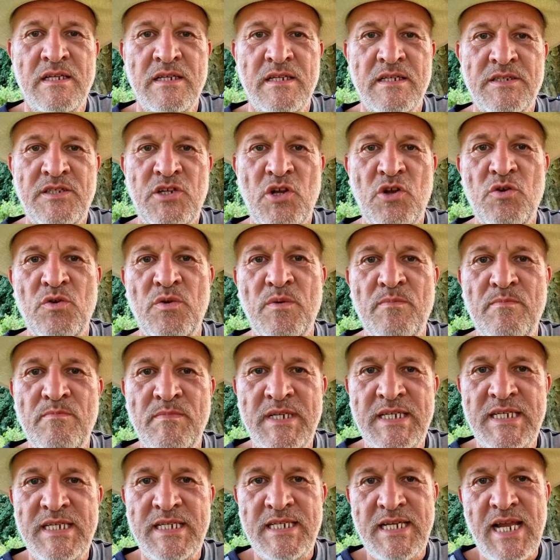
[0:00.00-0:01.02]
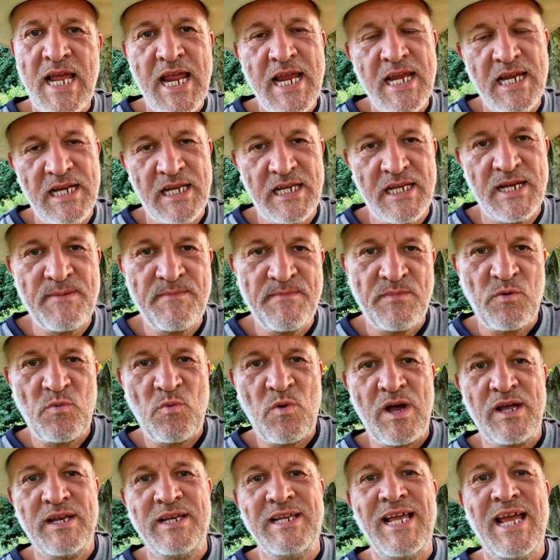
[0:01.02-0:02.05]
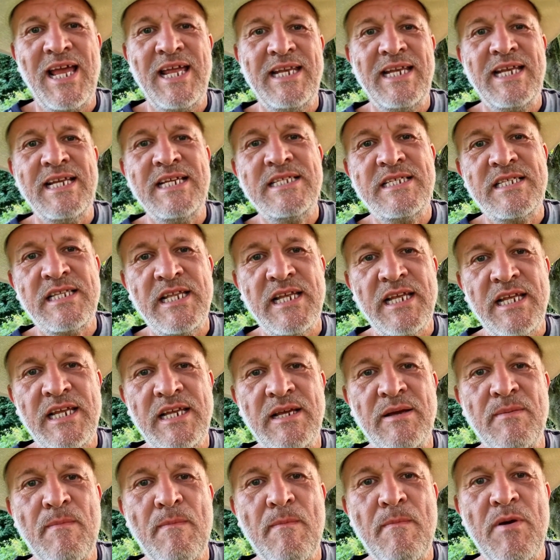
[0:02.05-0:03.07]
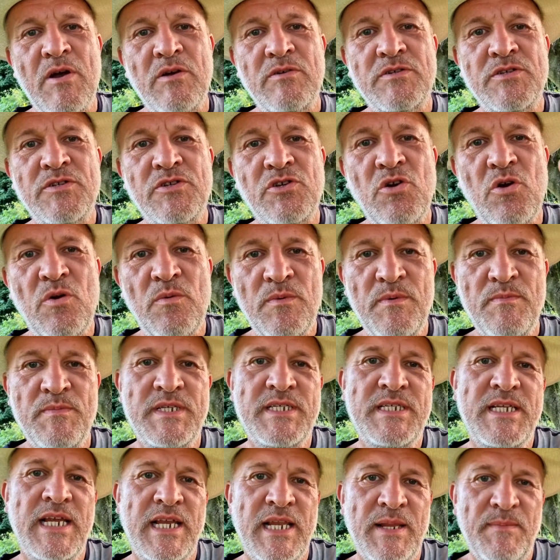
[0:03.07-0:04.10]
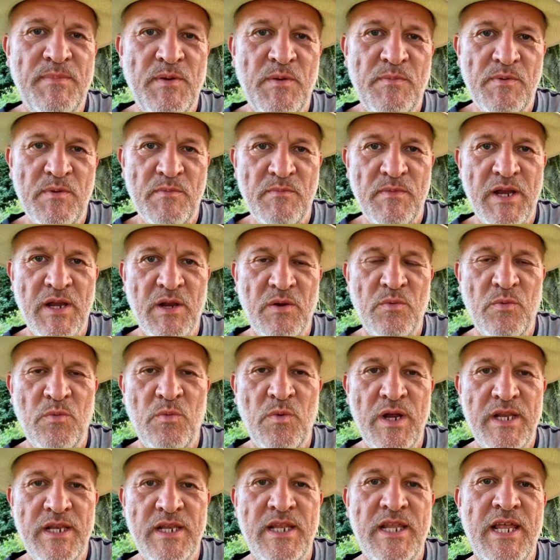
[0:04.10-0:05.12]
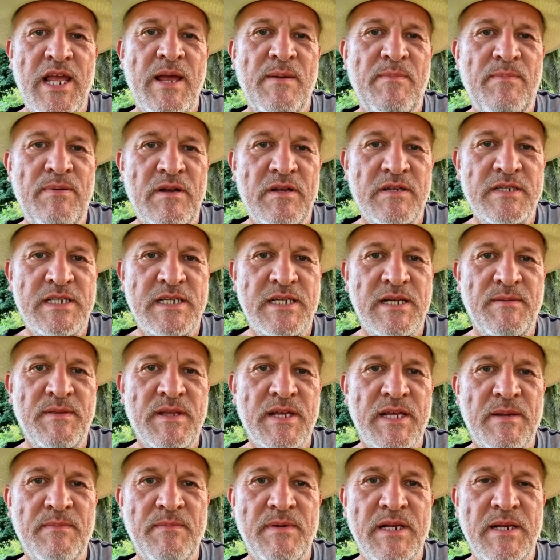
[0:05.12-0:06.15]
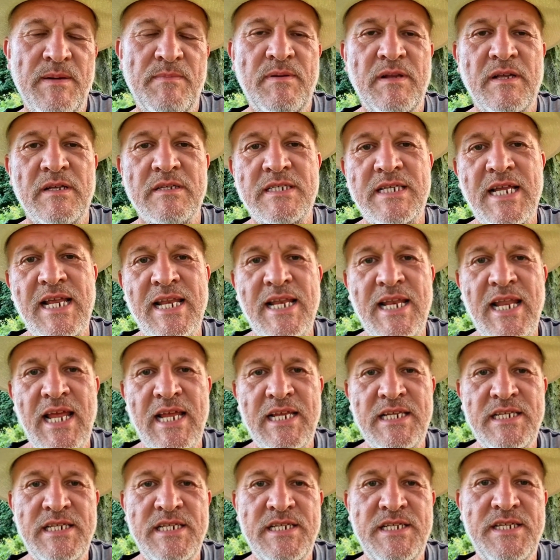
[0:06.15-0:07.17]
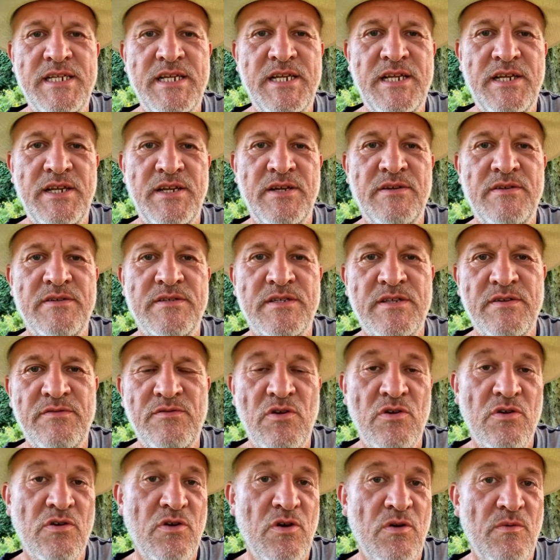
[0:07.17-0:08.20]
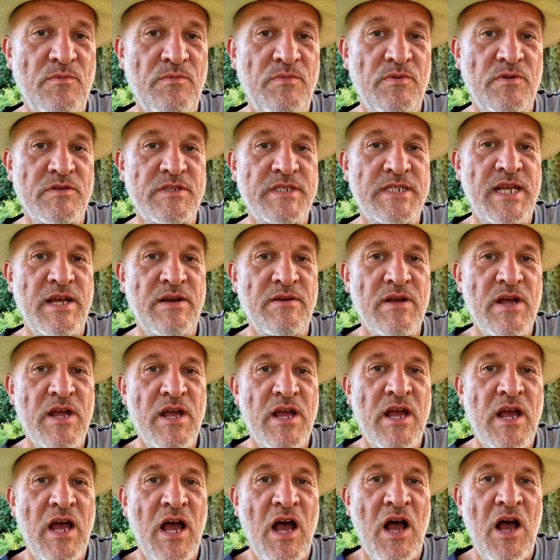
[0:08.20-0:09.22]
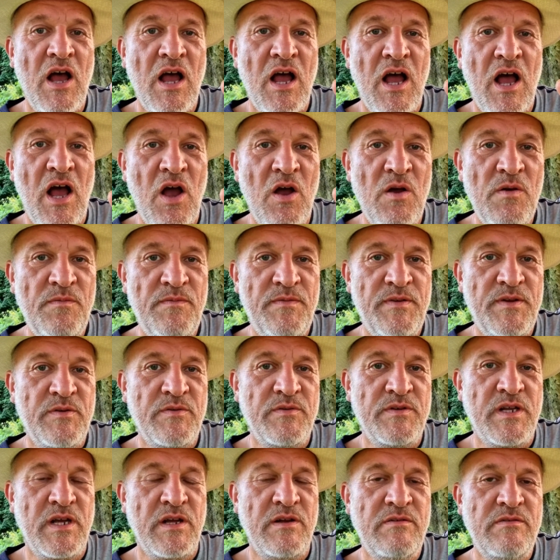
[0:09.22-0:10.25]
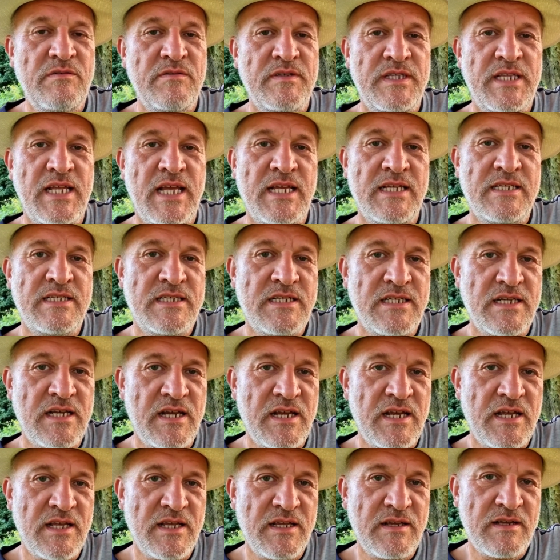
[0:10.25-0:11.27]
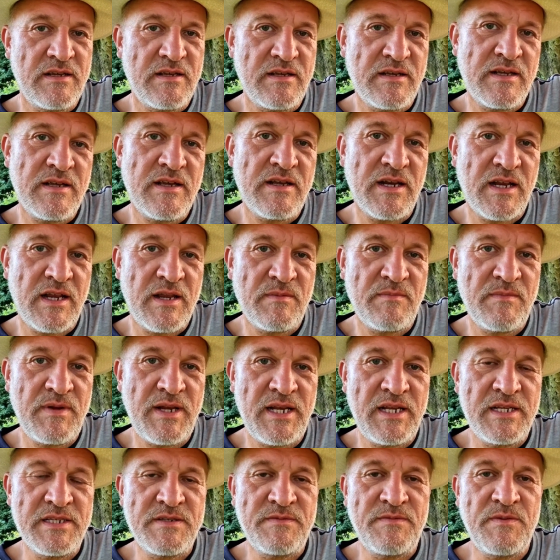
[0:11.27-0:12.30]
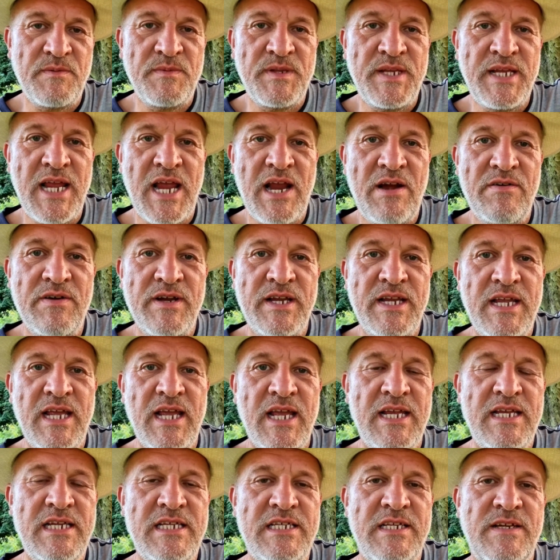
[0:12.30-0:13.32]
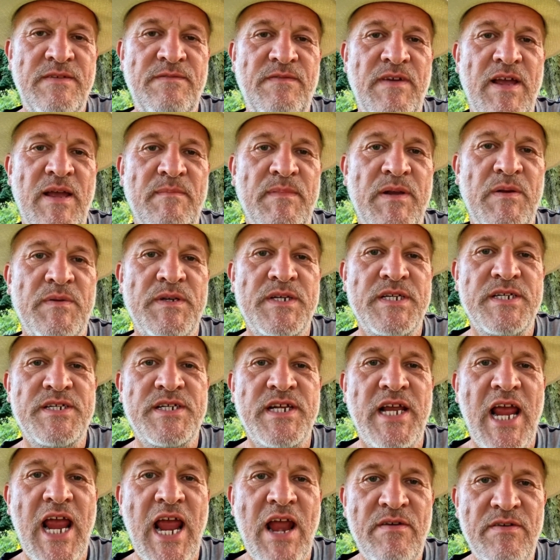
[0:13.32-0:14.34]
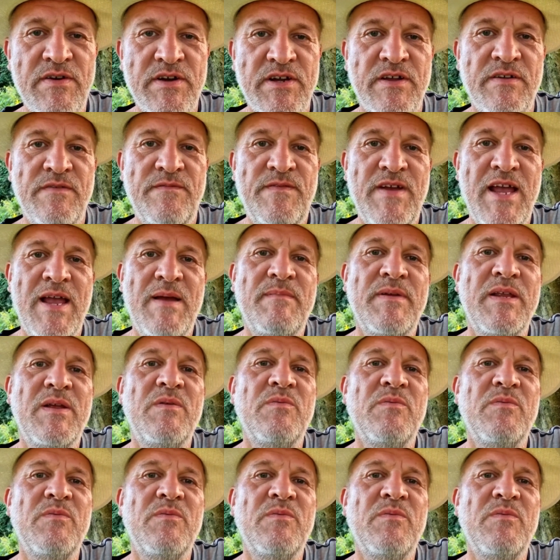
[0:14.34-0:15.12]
So mistake number one, and is the most common mistake that people make when they're planting up their camellia plants, and that is to use the wrong compost. Now, hopefully you'll know that camellias are from the Ericaceae family, which is your Erica family,